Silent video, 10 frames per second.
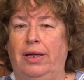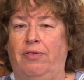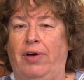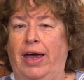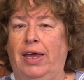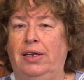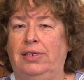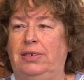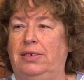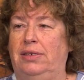if I can
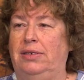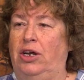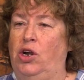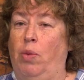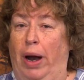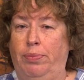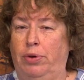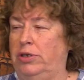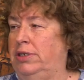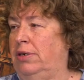touch one
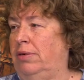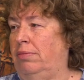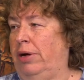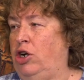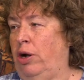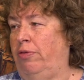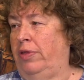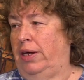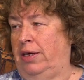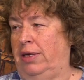person, my job for
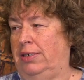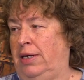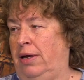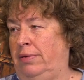that day is done.